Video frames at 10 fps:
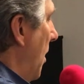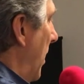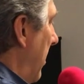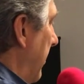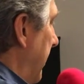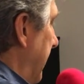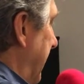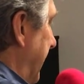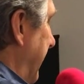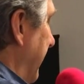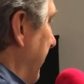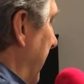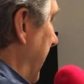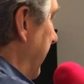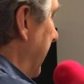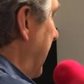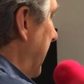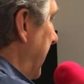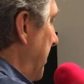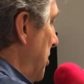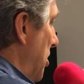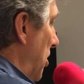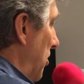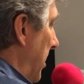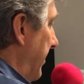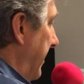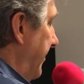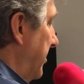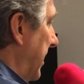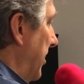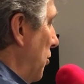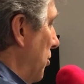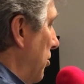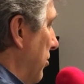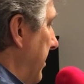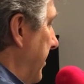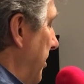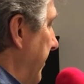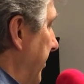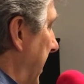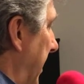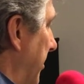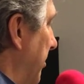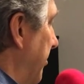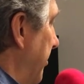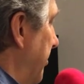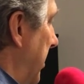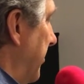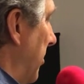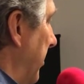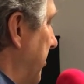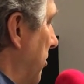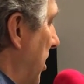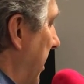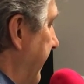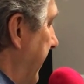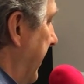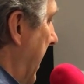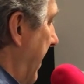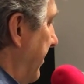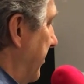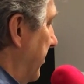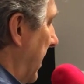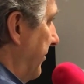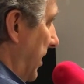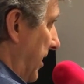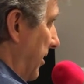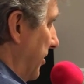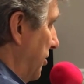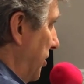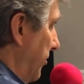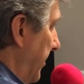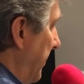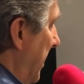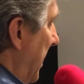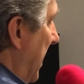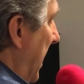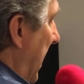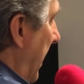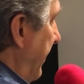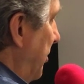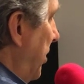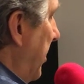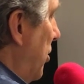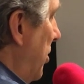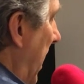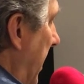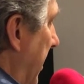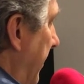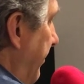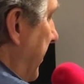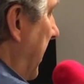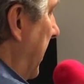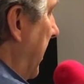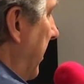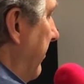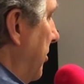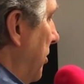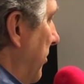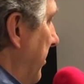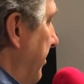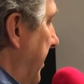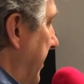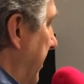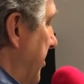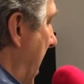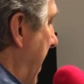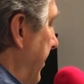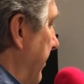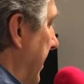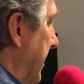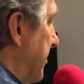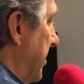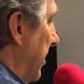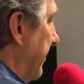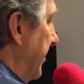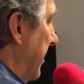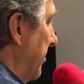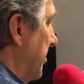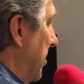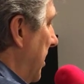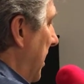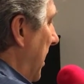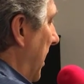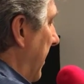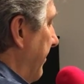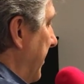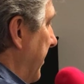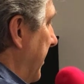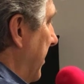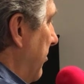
Well, legally, no. I mean, if it's like an oral agreement, if Aunt Gertrude says, oh, that's okay, if anything happens, I'll take care of the children. I mean, she could end up taking care of the children, but it doesn't happen by itself. In other words, the